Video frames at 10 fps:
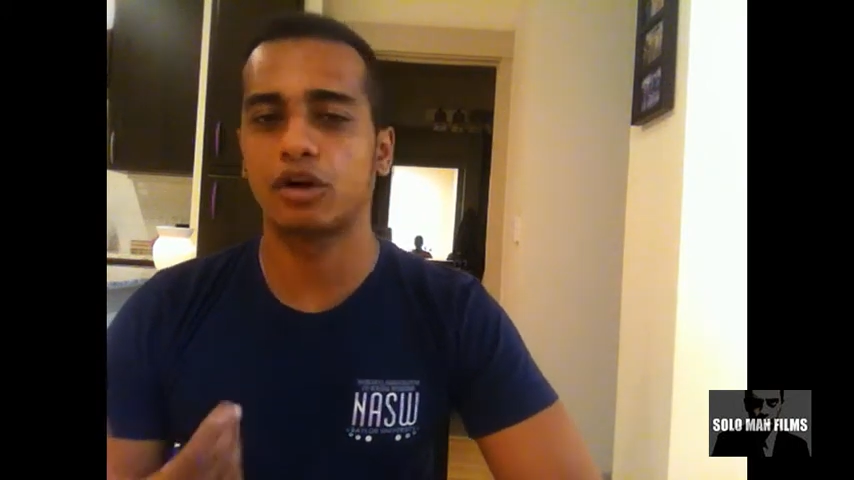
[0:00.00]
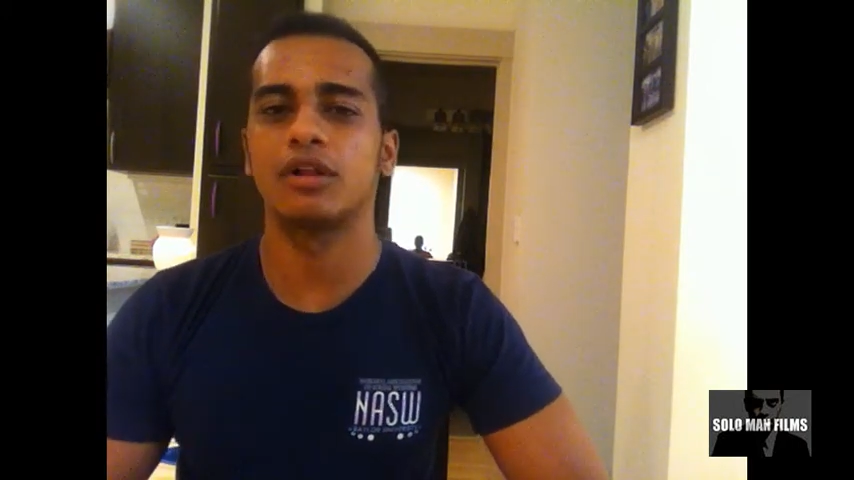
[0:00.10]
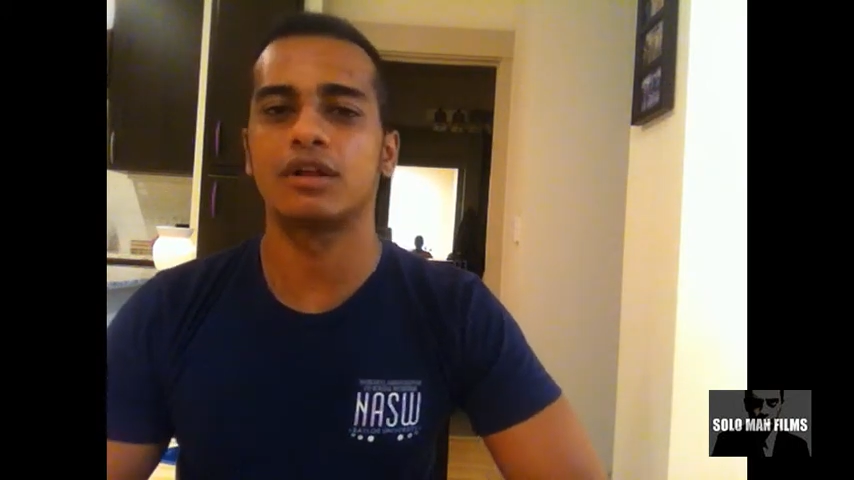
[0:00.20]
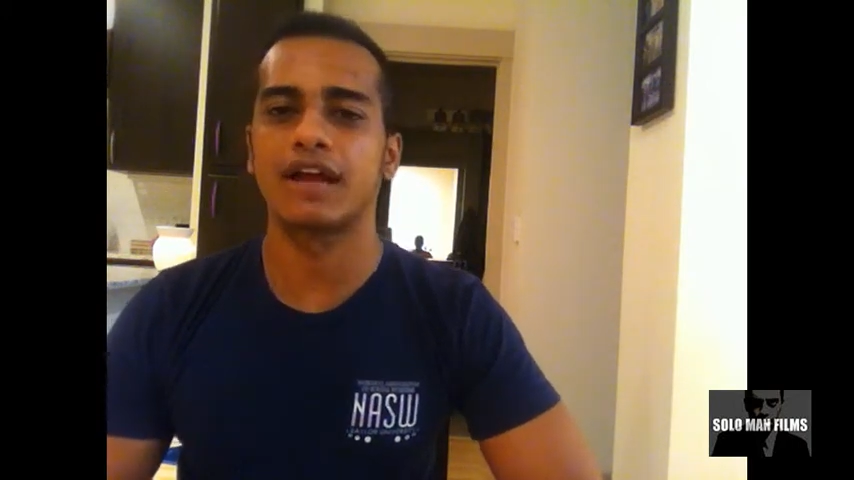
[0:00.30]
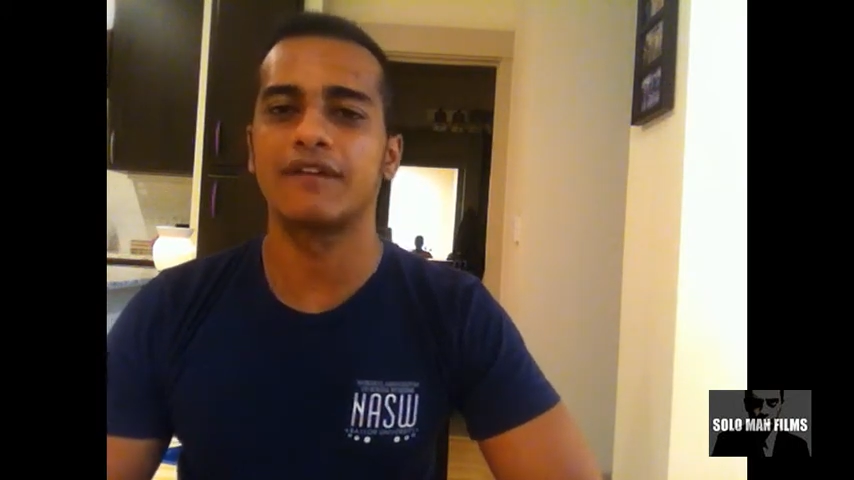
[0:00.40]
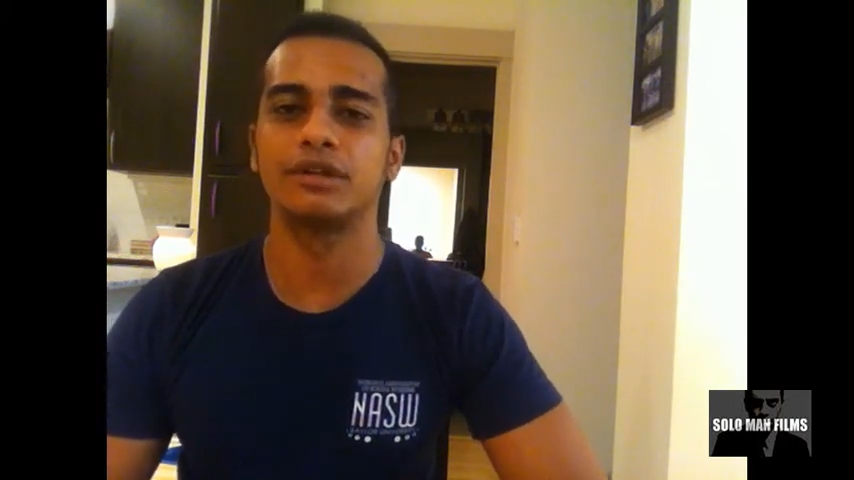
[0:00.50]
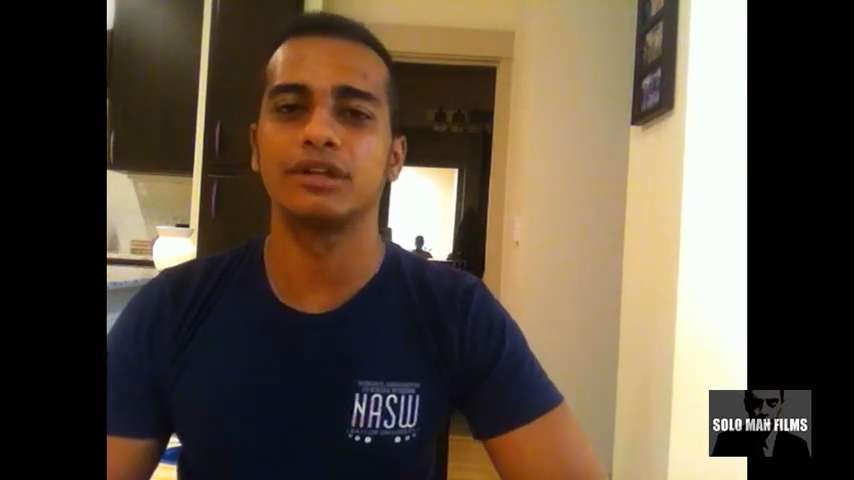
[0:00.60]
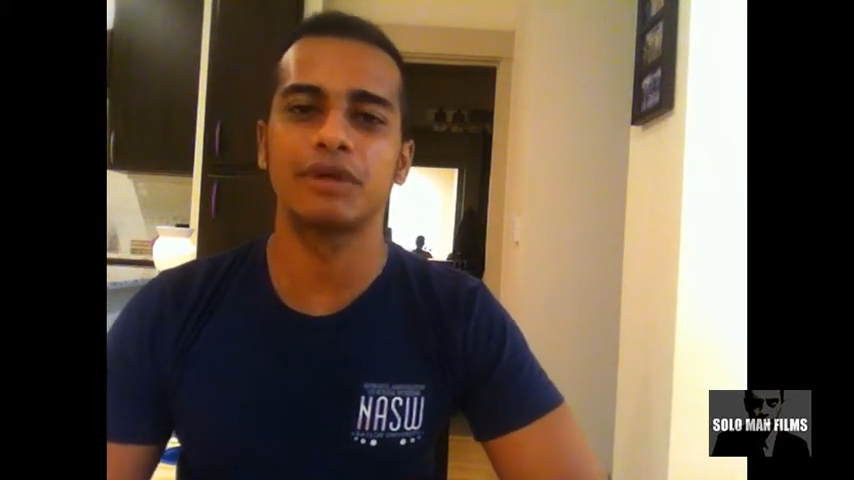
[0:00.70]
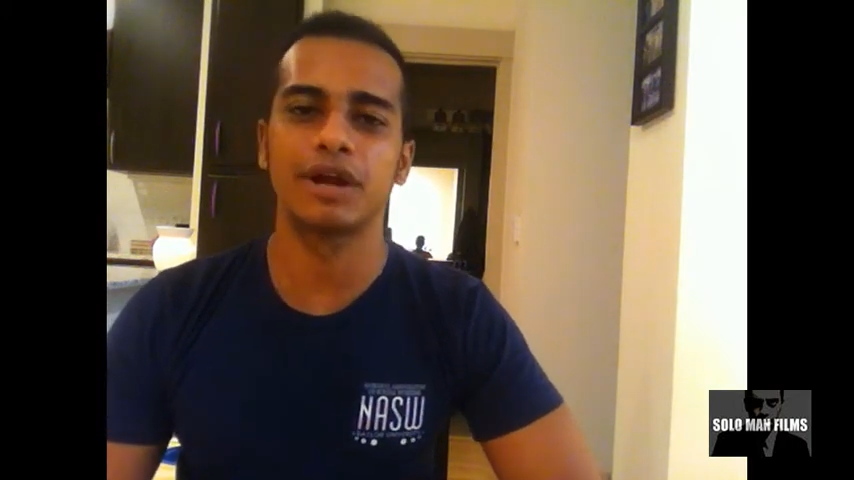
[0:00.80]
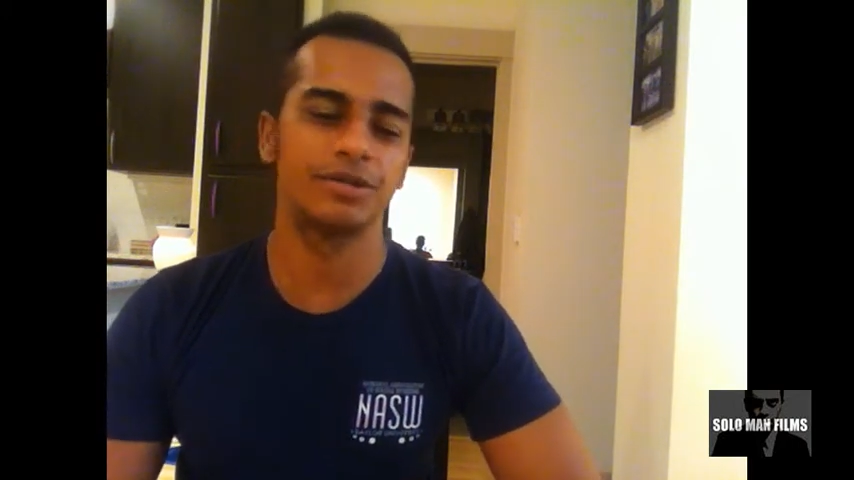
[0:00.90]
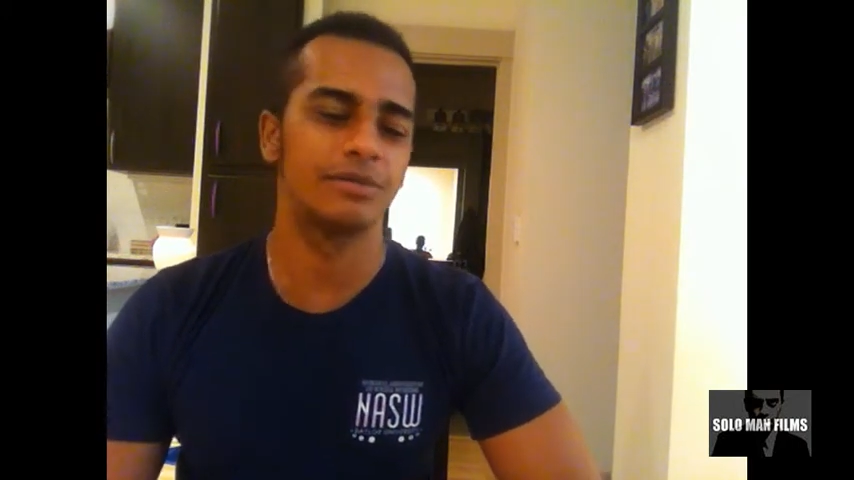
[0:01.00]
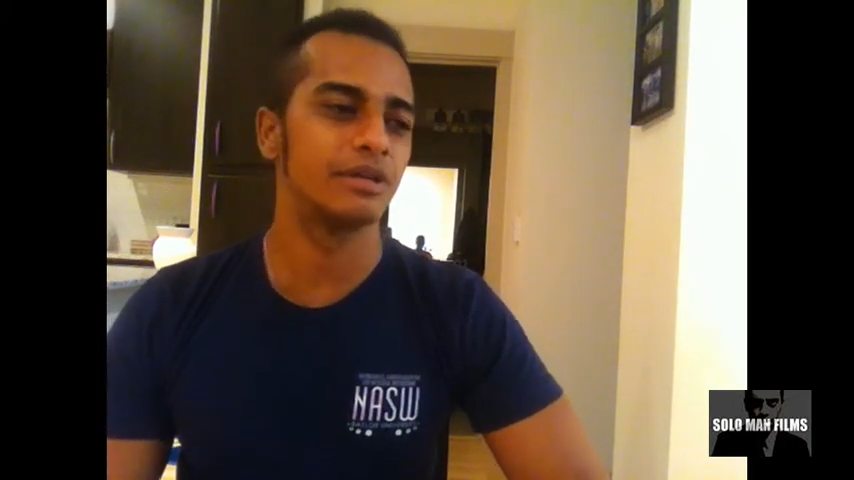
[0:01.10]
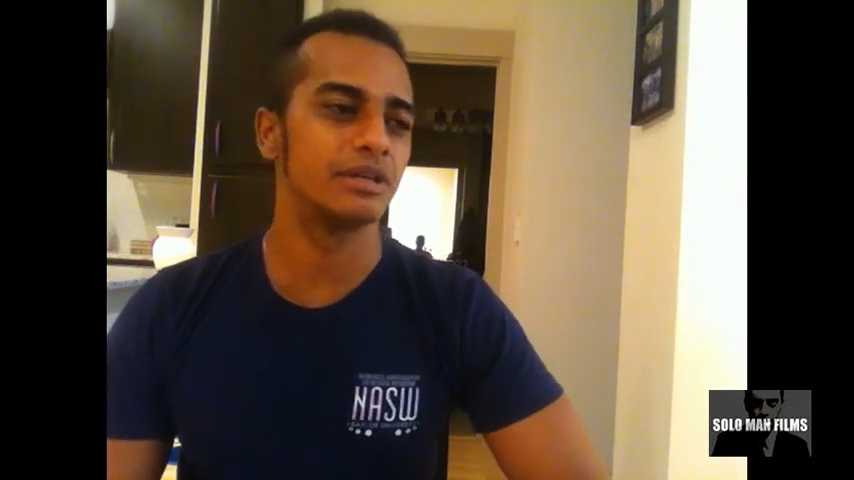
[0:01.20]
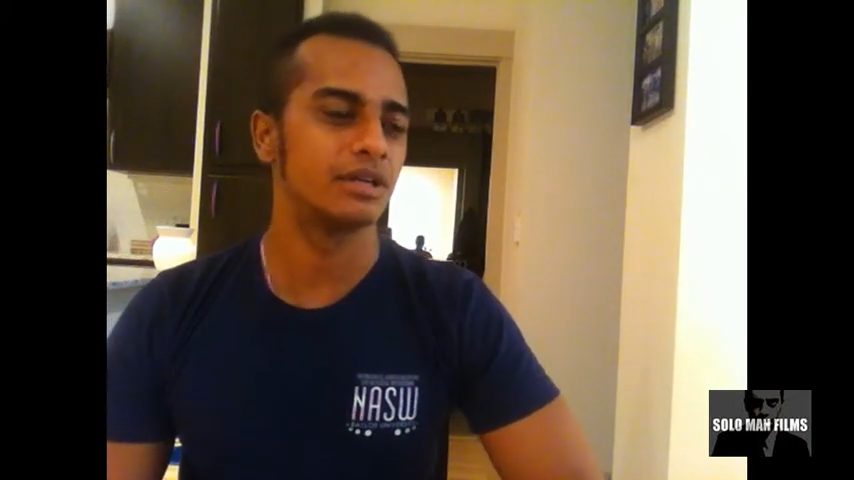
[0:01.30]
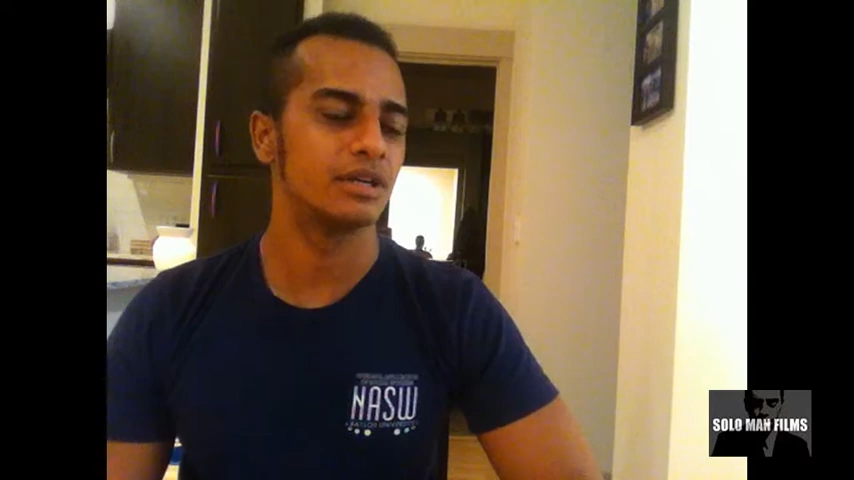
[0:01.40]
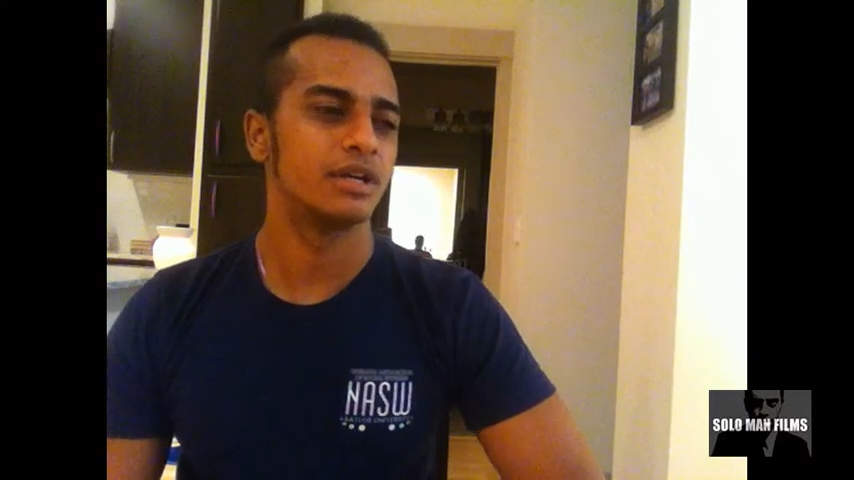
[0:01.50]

to call it a heavenly regimen,